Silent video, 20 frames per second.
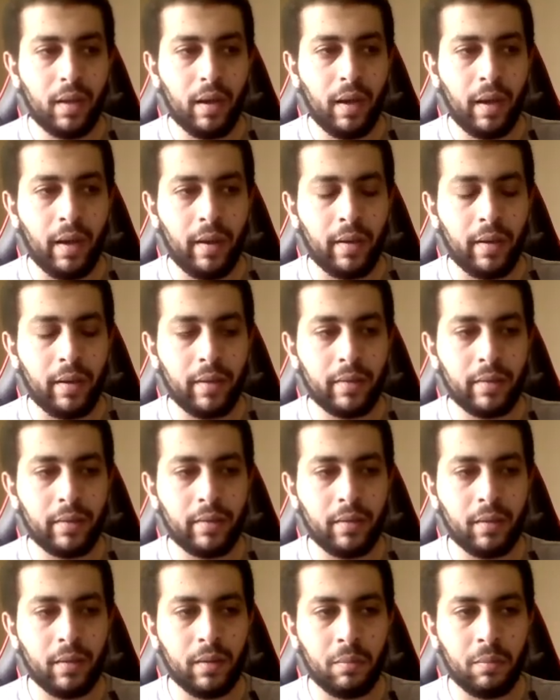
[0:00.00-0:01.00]
And
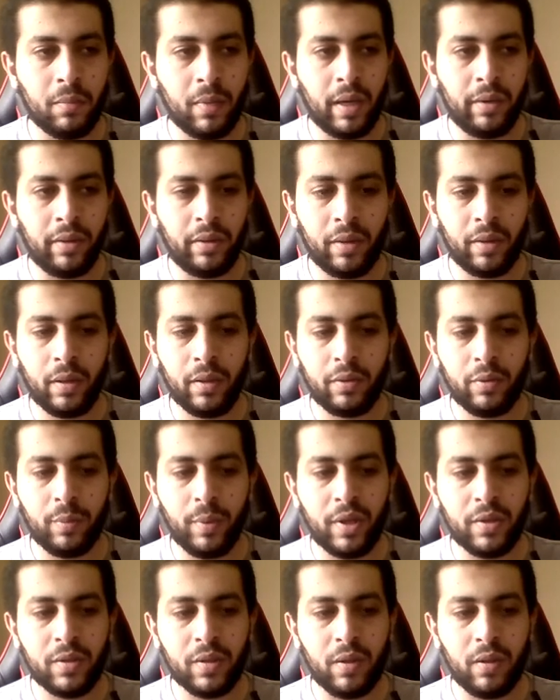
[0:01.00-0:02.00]
I thought to
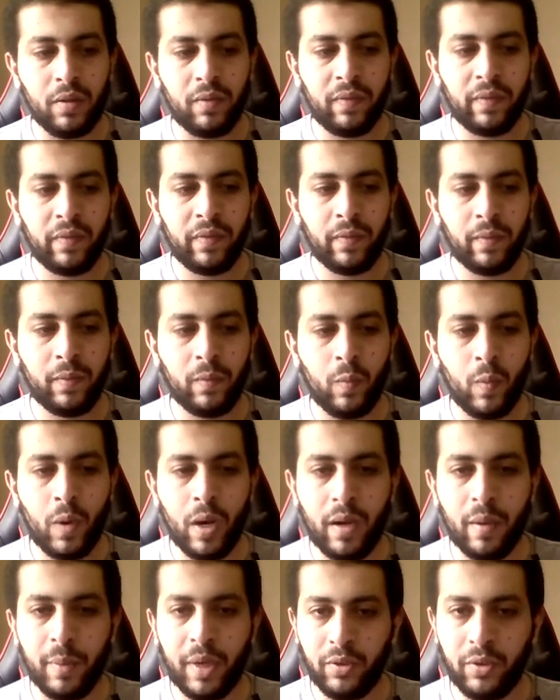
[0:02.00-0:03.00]
myself,
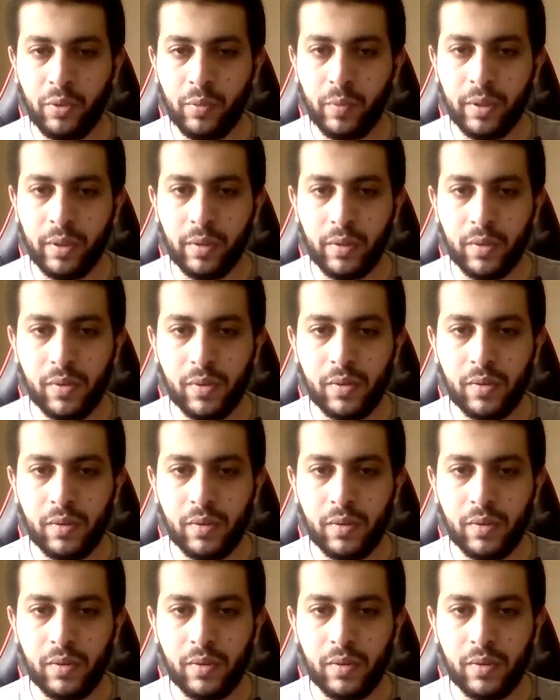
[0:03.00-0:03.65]
why am I doing this?